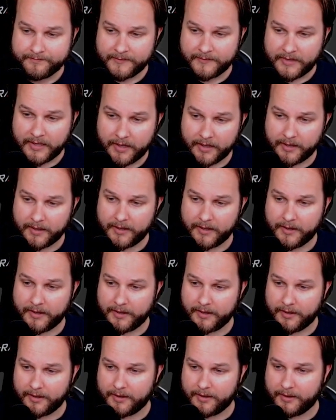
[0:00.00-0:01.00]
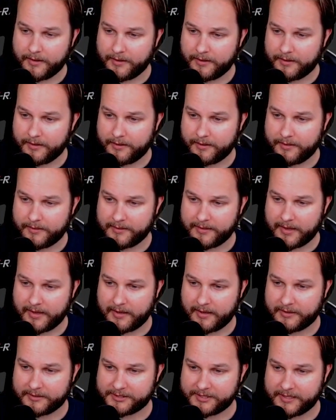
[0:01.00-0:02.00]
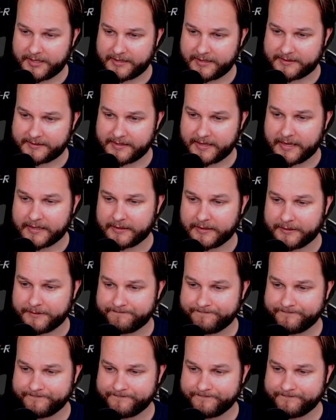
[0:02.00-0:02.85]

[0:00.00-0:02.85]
Yeah, chat, sadly.